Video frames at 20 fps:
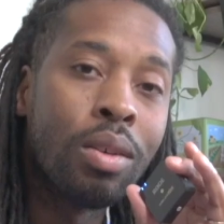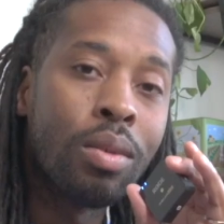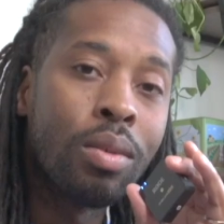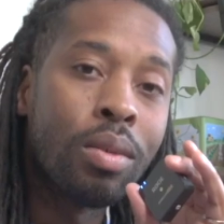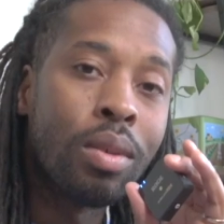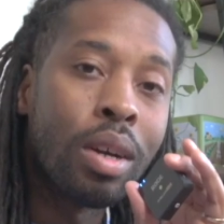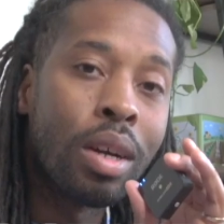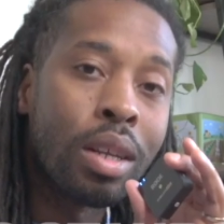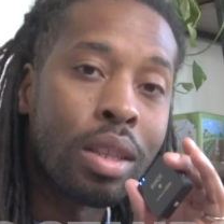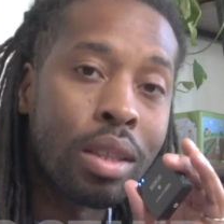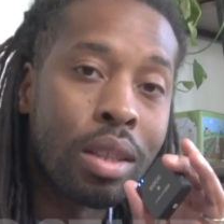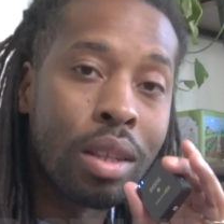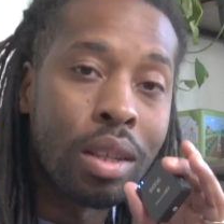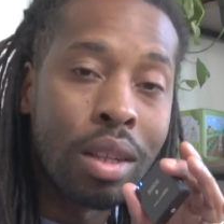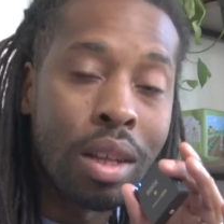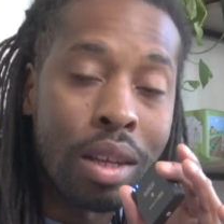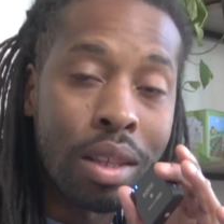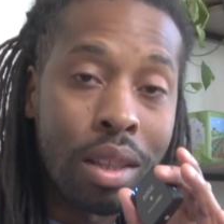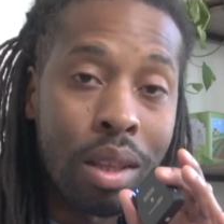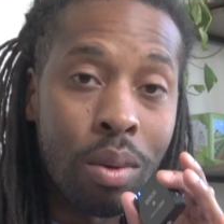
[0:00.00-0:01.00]
right, the
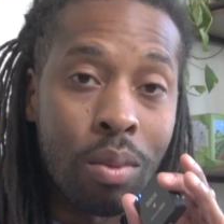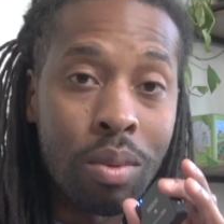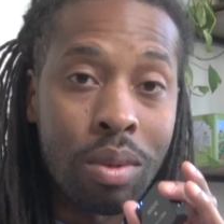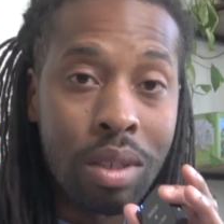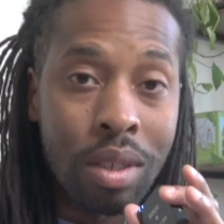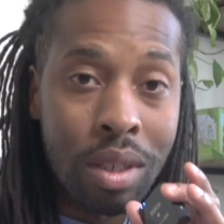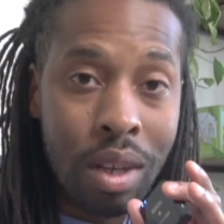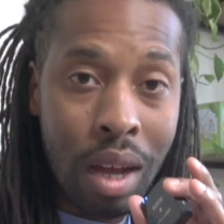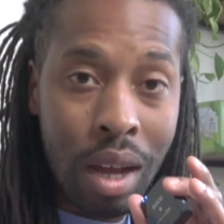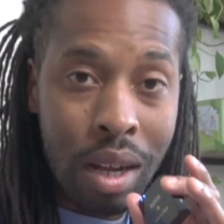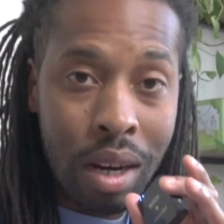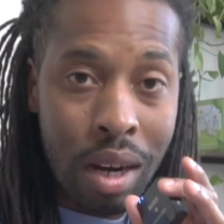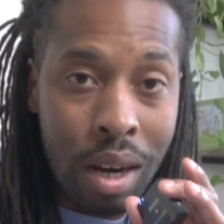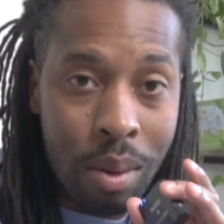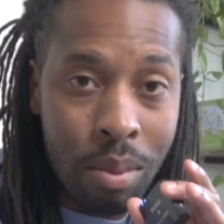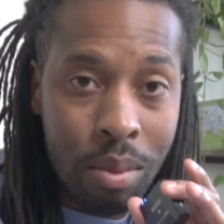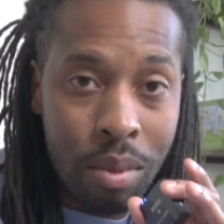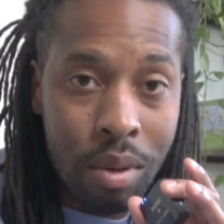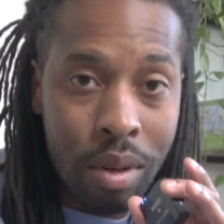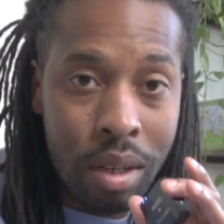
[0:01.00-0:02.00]
leg that was not
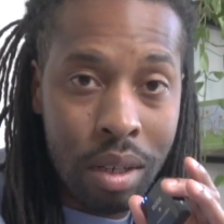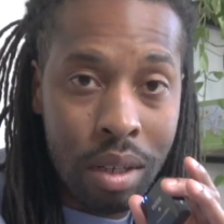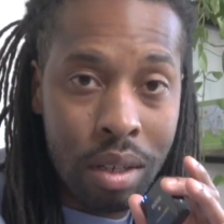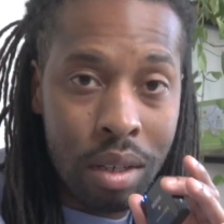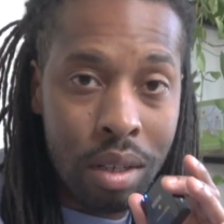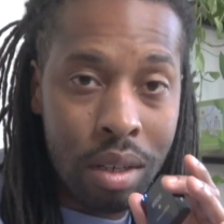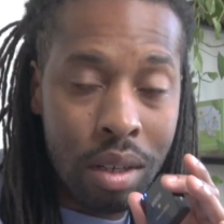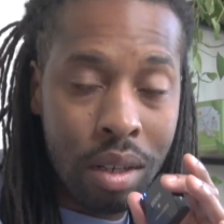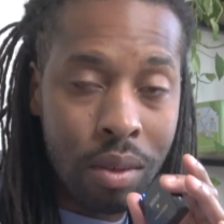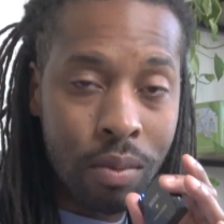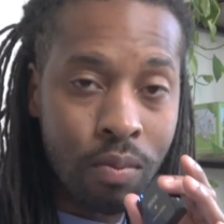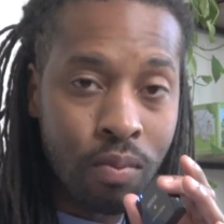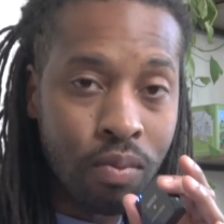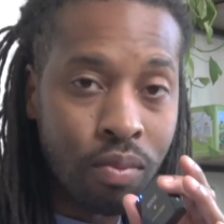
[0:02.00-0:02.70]
operated on.